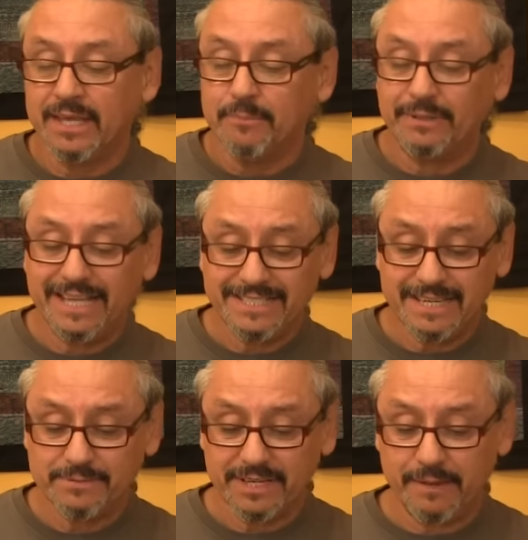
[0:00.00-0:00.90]
But that
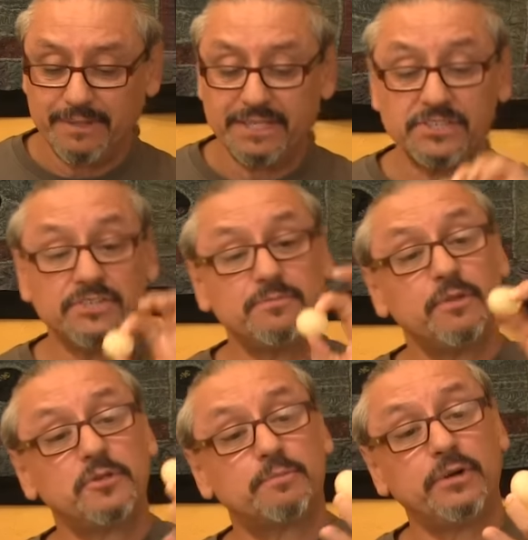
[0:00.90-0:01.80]
seems, I mean, this is,
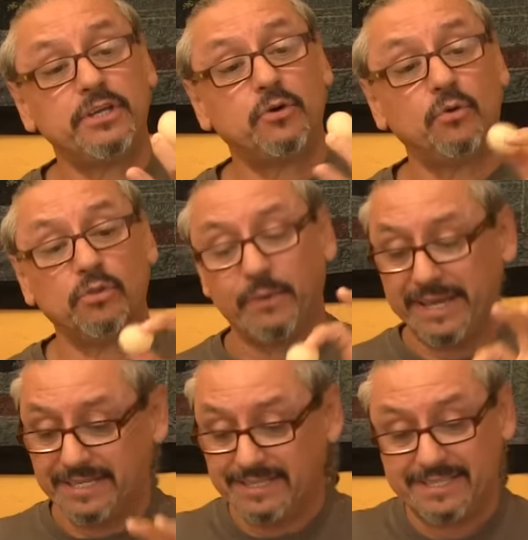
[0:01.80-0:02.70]
looks pretty cool the way it